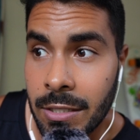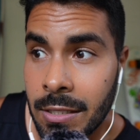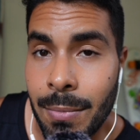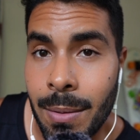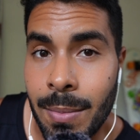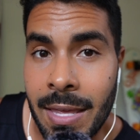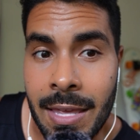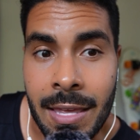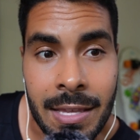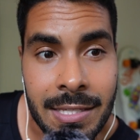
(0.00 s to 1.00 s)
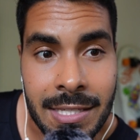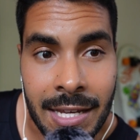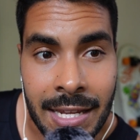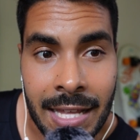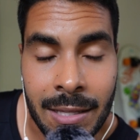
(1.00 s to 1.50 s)
It may be
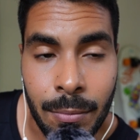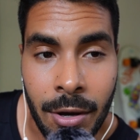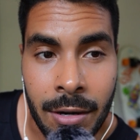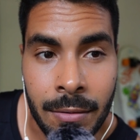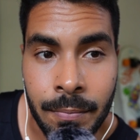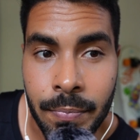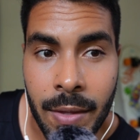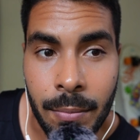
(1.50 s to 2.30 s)
sunny at the bottom,